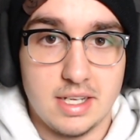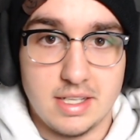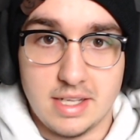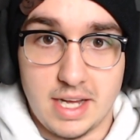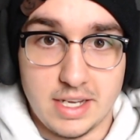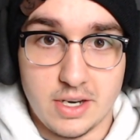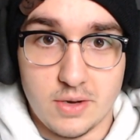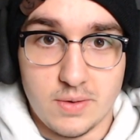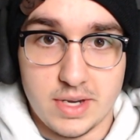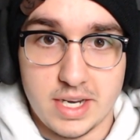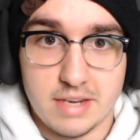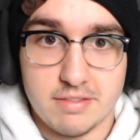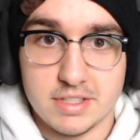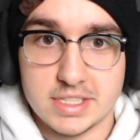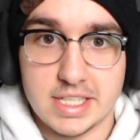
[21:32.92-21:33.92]
I don't want to
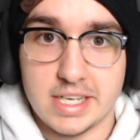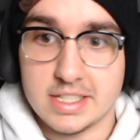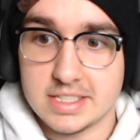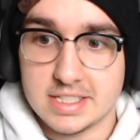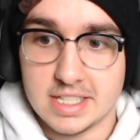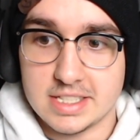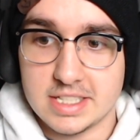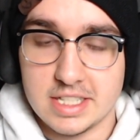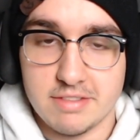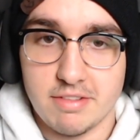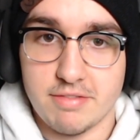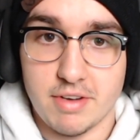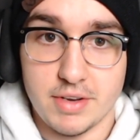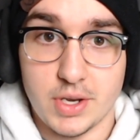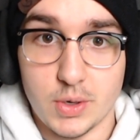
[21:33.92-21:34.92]
ever sound insensitive if
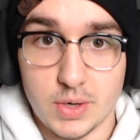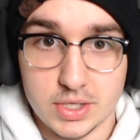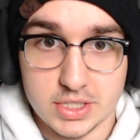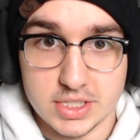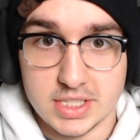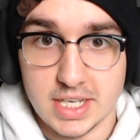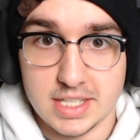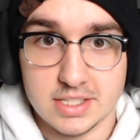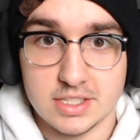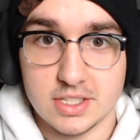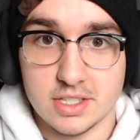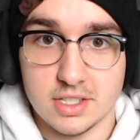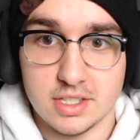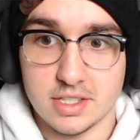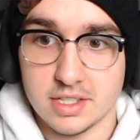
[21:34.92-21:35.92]
I don't understand
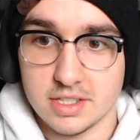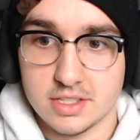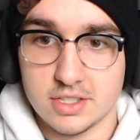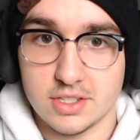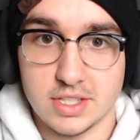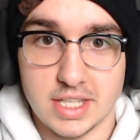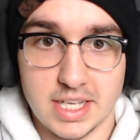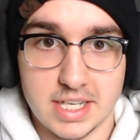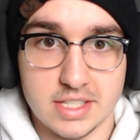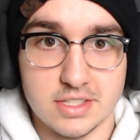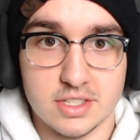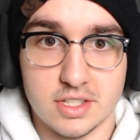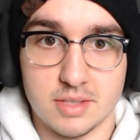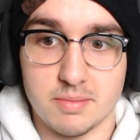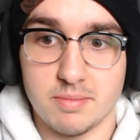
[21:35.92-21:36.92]
certain things
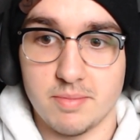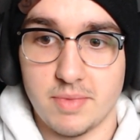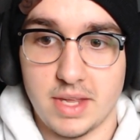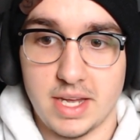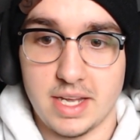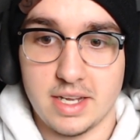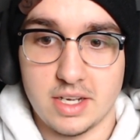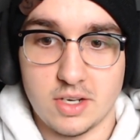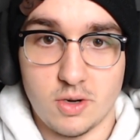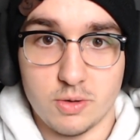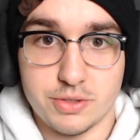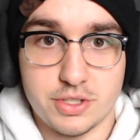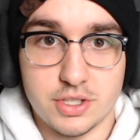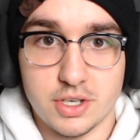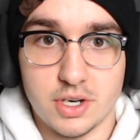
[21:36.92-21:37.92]
or
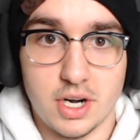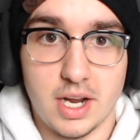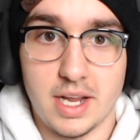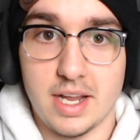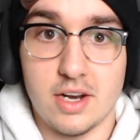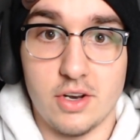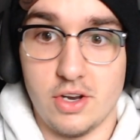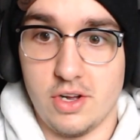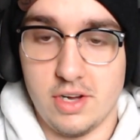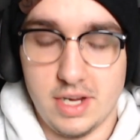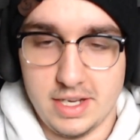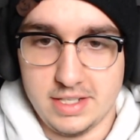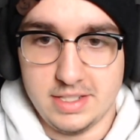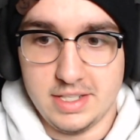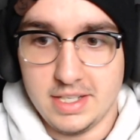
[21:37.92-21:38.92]
culture. I don't know.
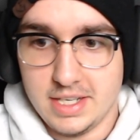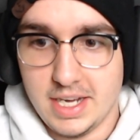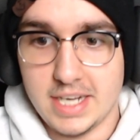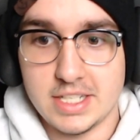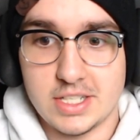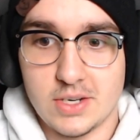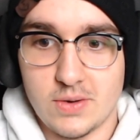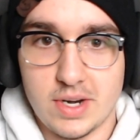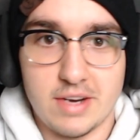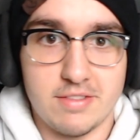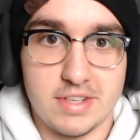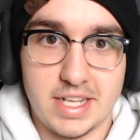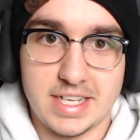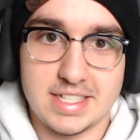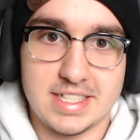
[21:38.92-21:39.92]
I just don't want to ever
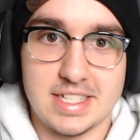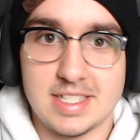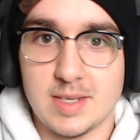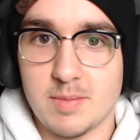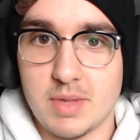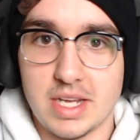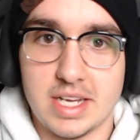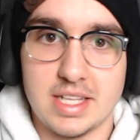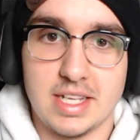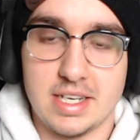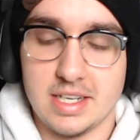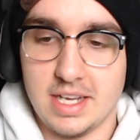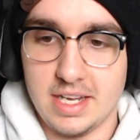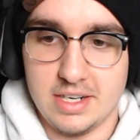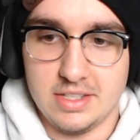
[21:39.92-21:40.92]
like say something and then
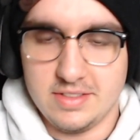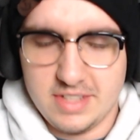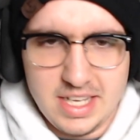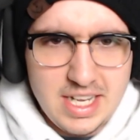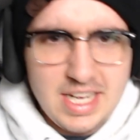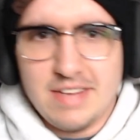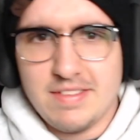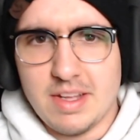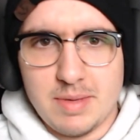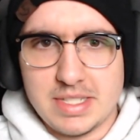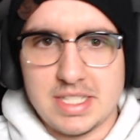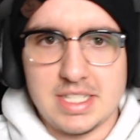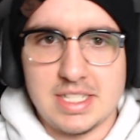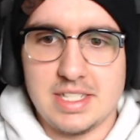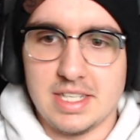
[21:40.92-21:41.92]
I don't know if that makes
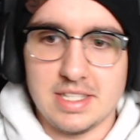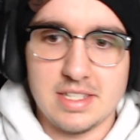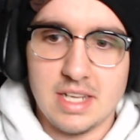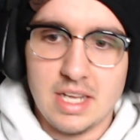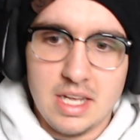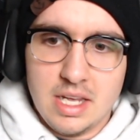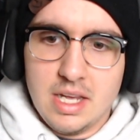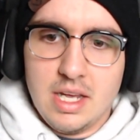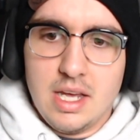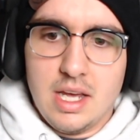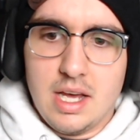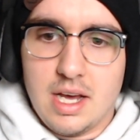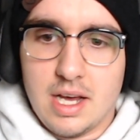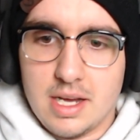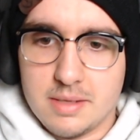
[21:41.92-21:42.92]
any sense.
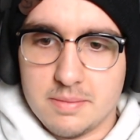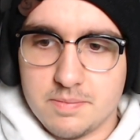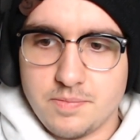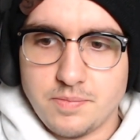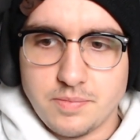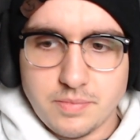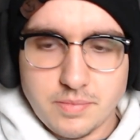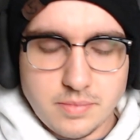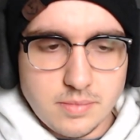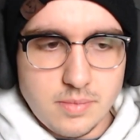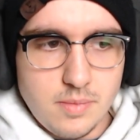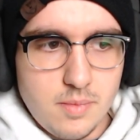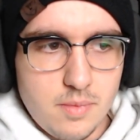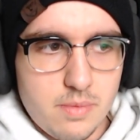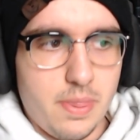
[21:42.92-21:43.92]
But
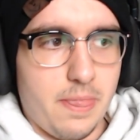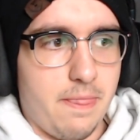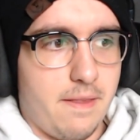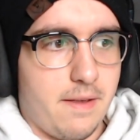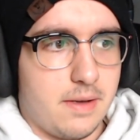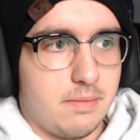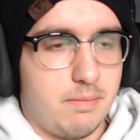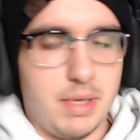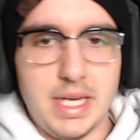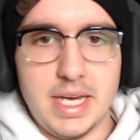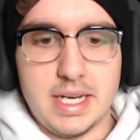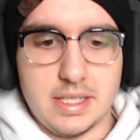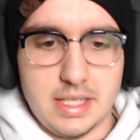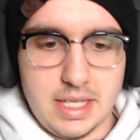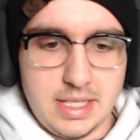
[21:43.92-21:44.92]

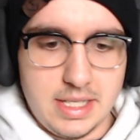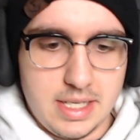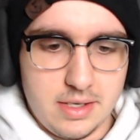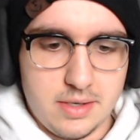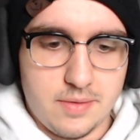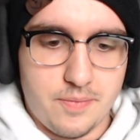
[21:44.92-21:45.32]
yeah, and then